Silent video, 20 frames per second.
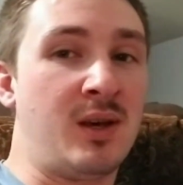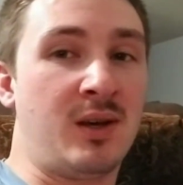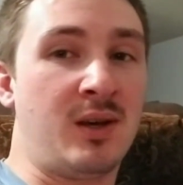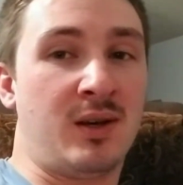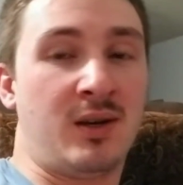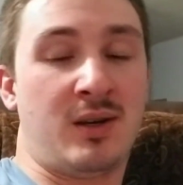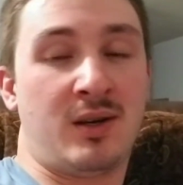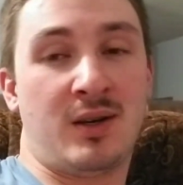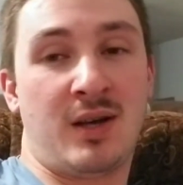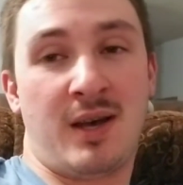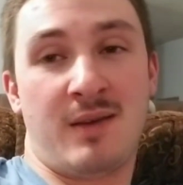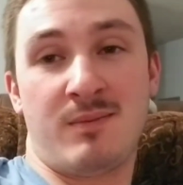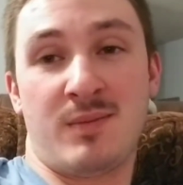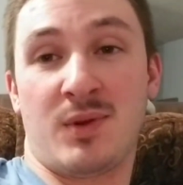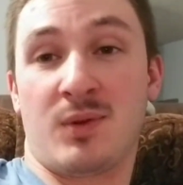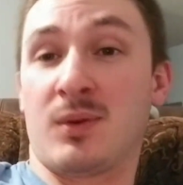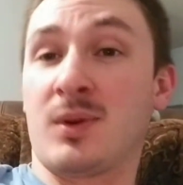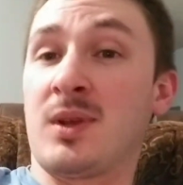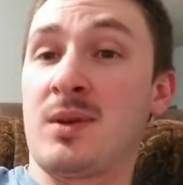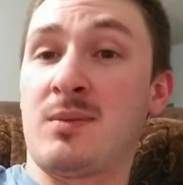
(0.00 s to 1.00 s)

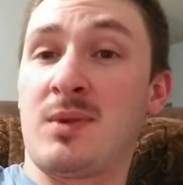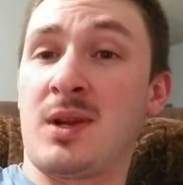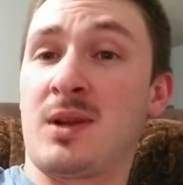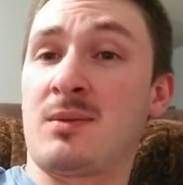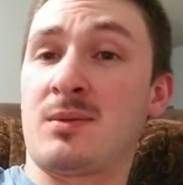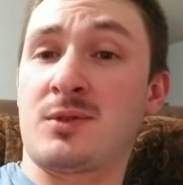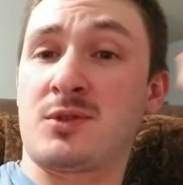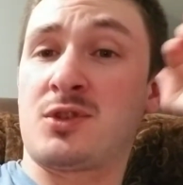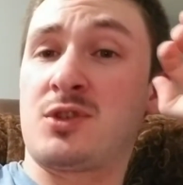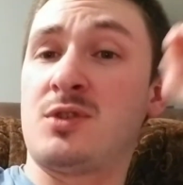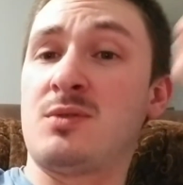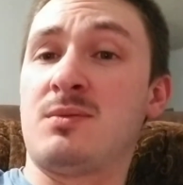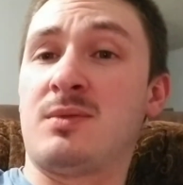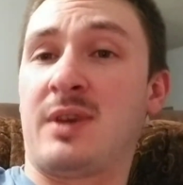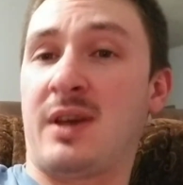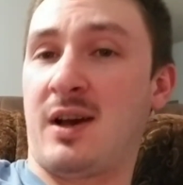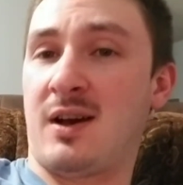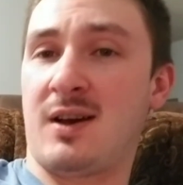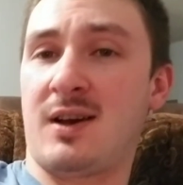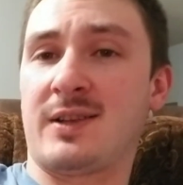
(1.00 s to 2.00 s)
Haven't really been able to shoot
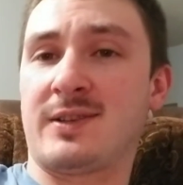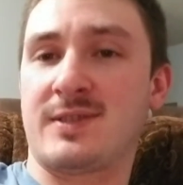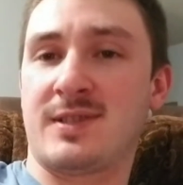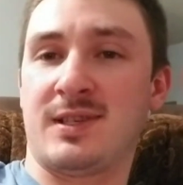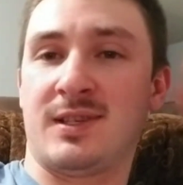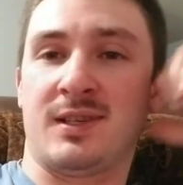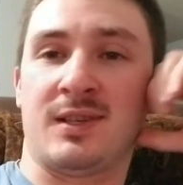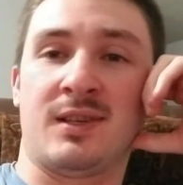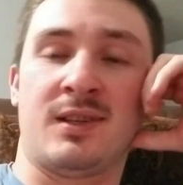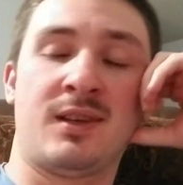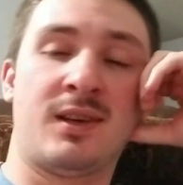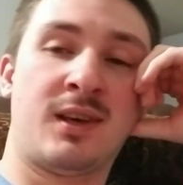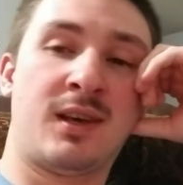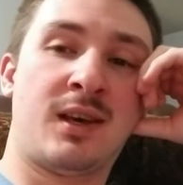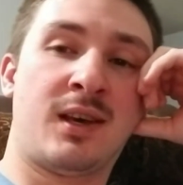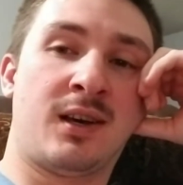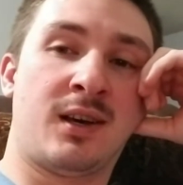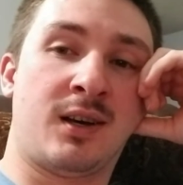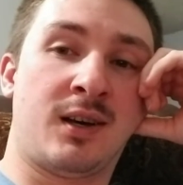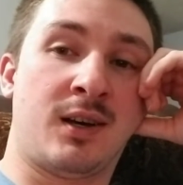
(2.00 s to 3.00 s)
content,
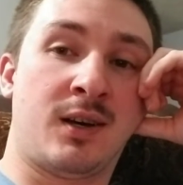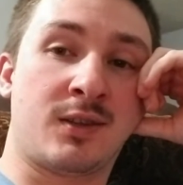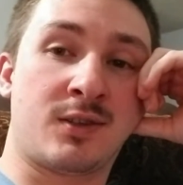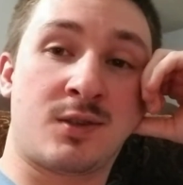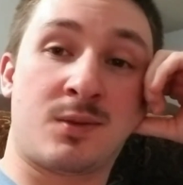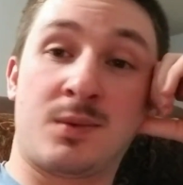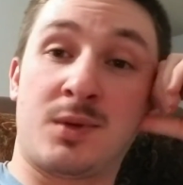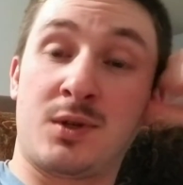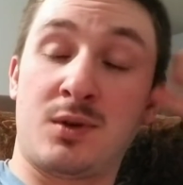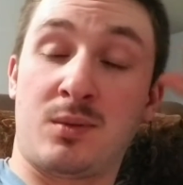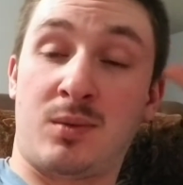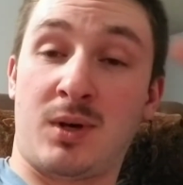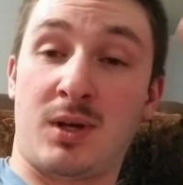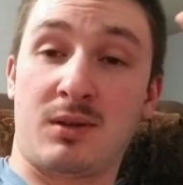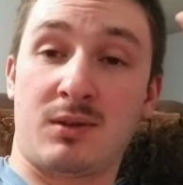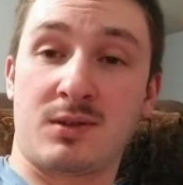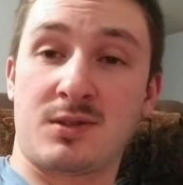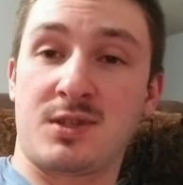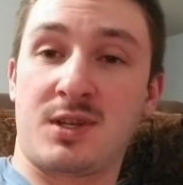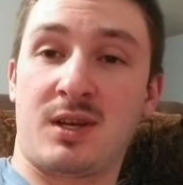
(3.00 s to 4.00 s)
so we do
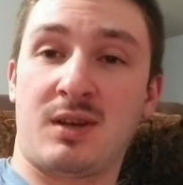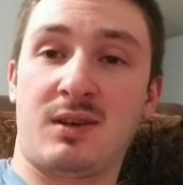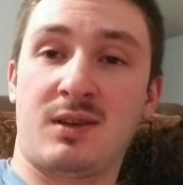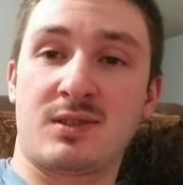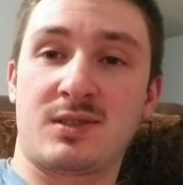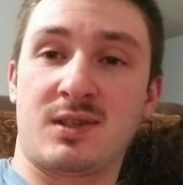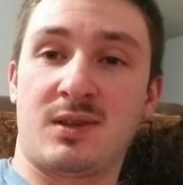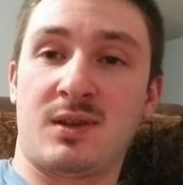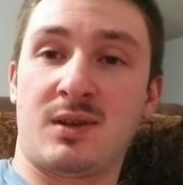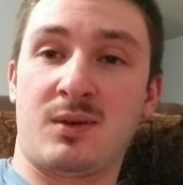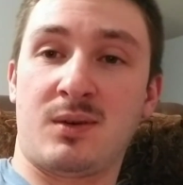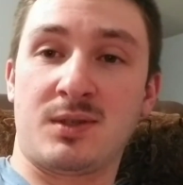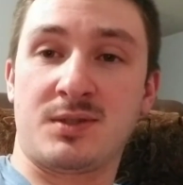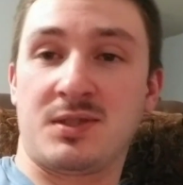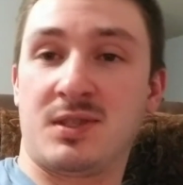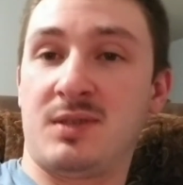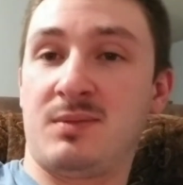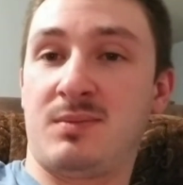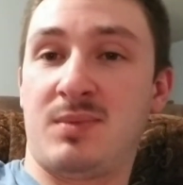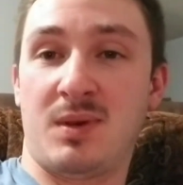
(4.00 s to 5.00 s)
apologize. I know I
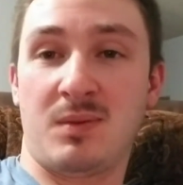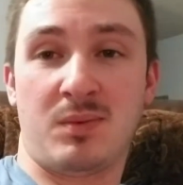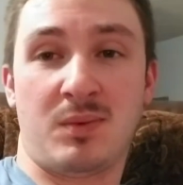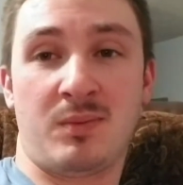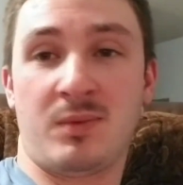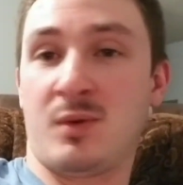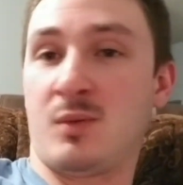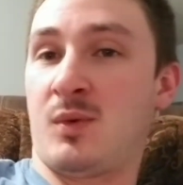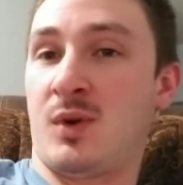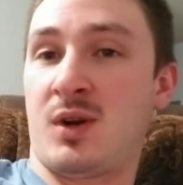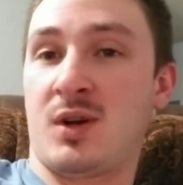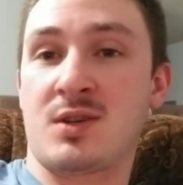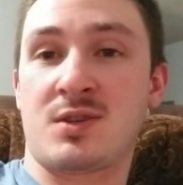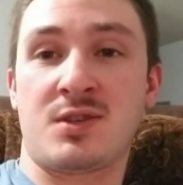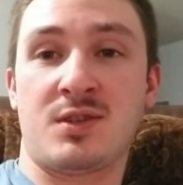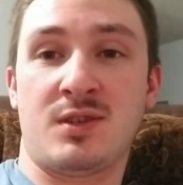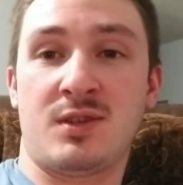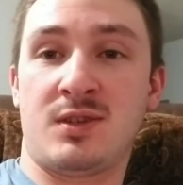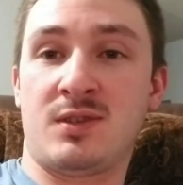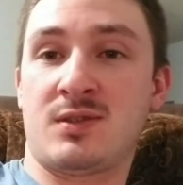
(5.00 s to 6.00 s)
see people been
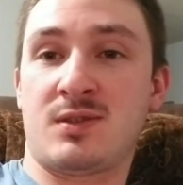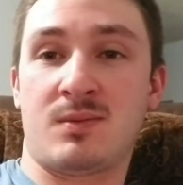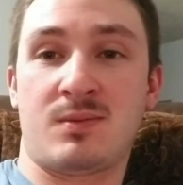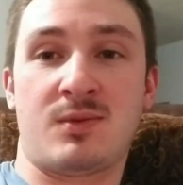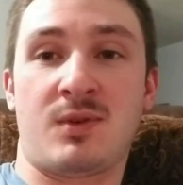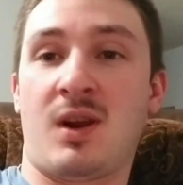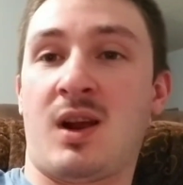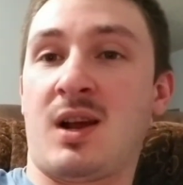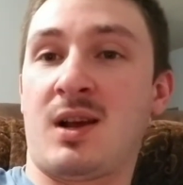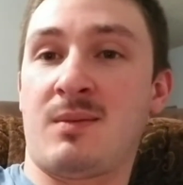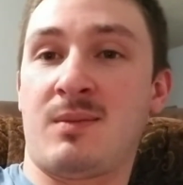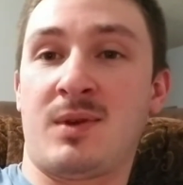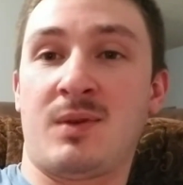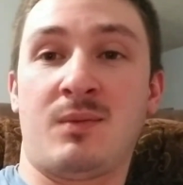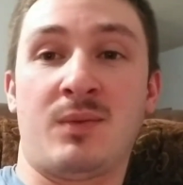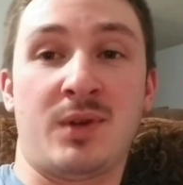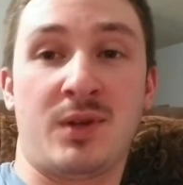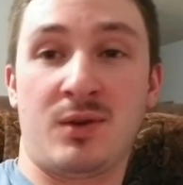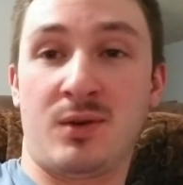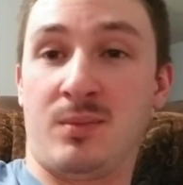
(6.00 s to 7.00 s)
watching,
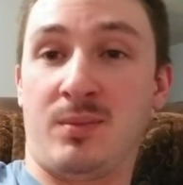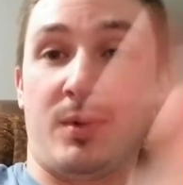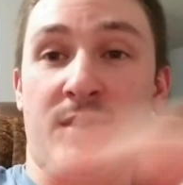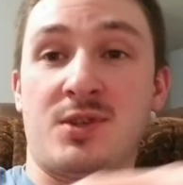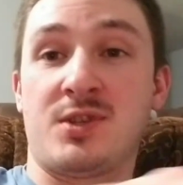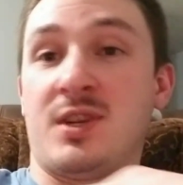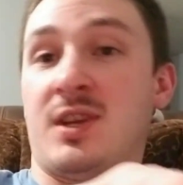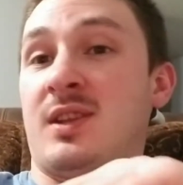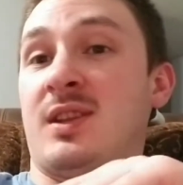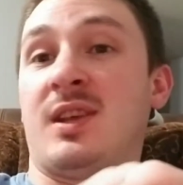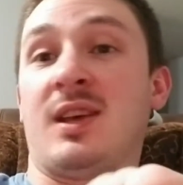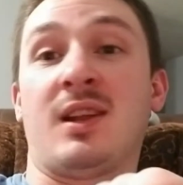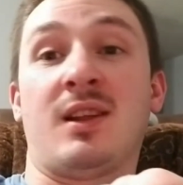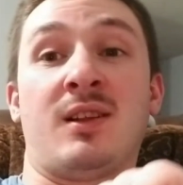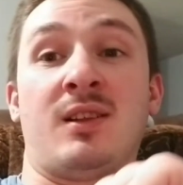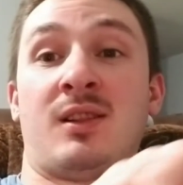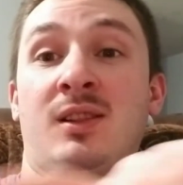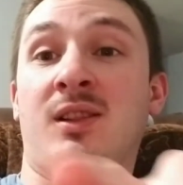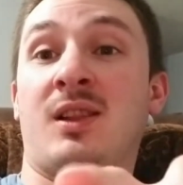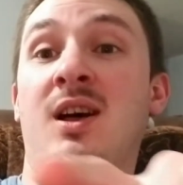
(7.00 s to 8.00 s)
subscribing. We do appreciate that
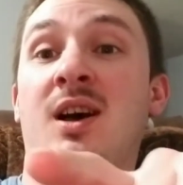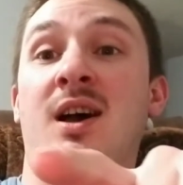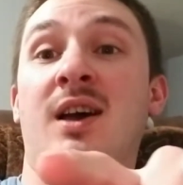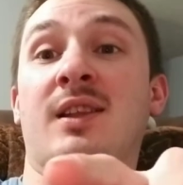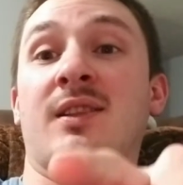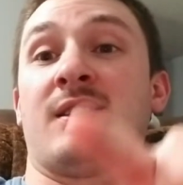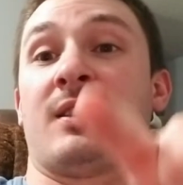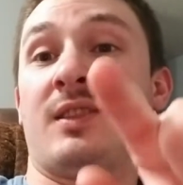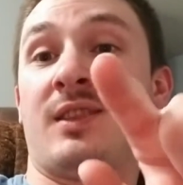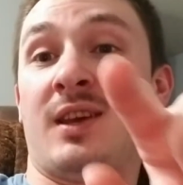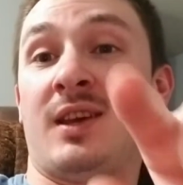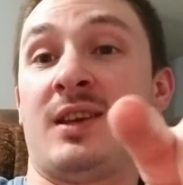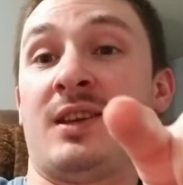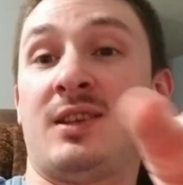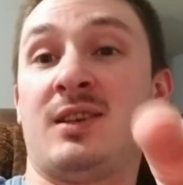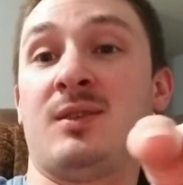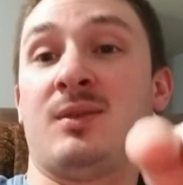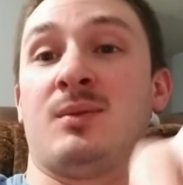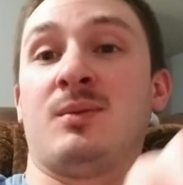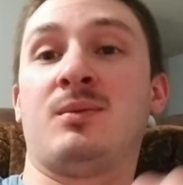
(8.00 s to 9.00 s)
a lot.
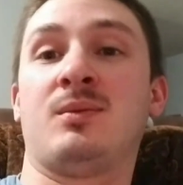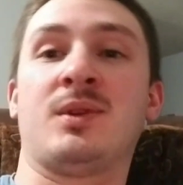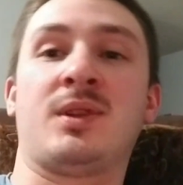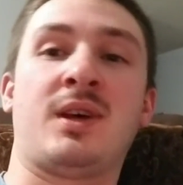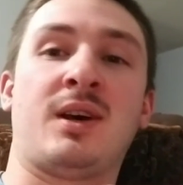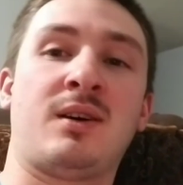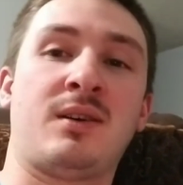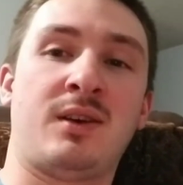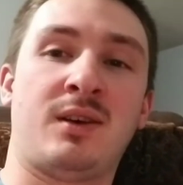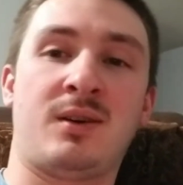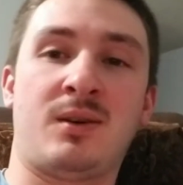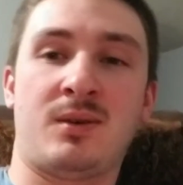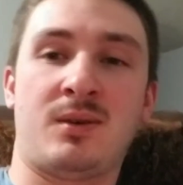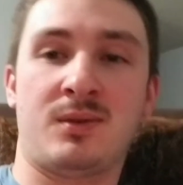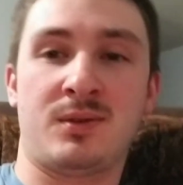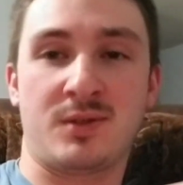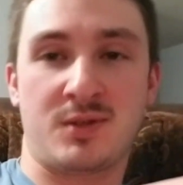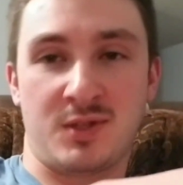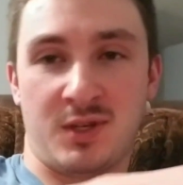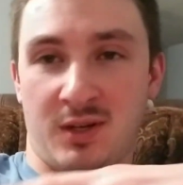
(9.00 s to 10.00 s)
Thank you. Without y'all,
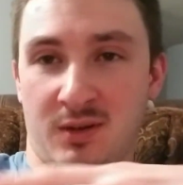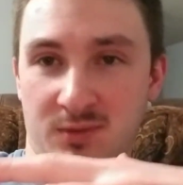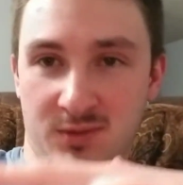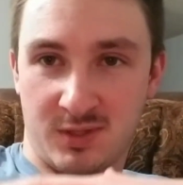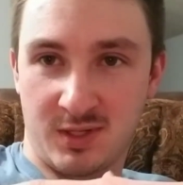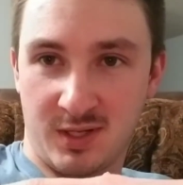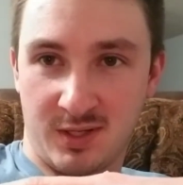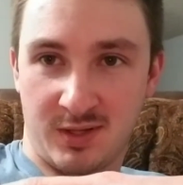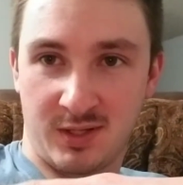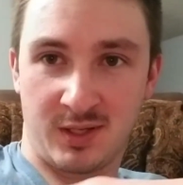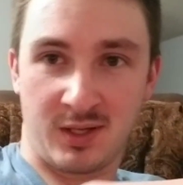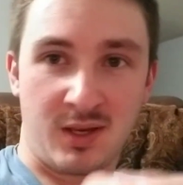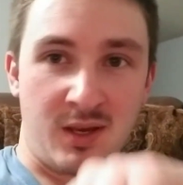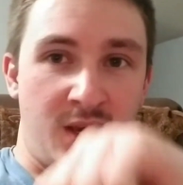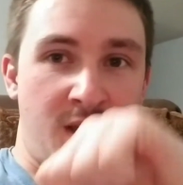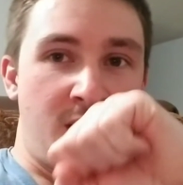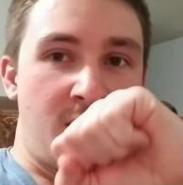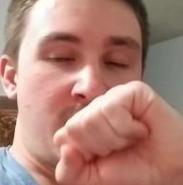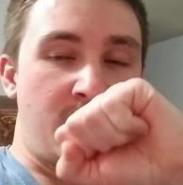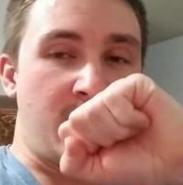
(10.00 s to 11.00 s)
this channel's nothing.
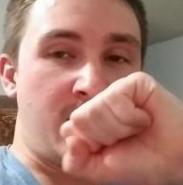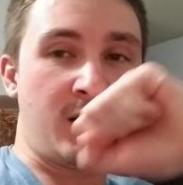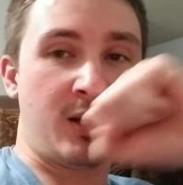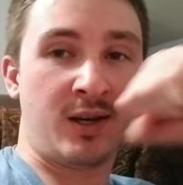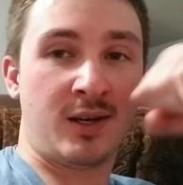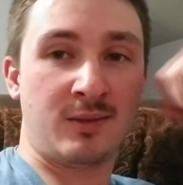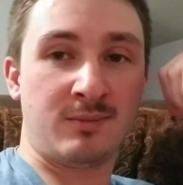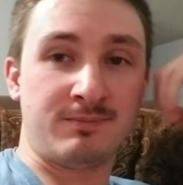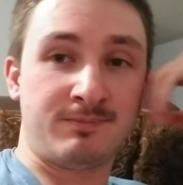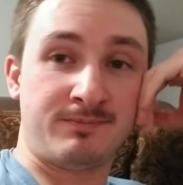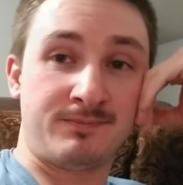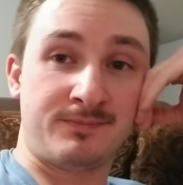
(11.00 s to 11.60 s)
I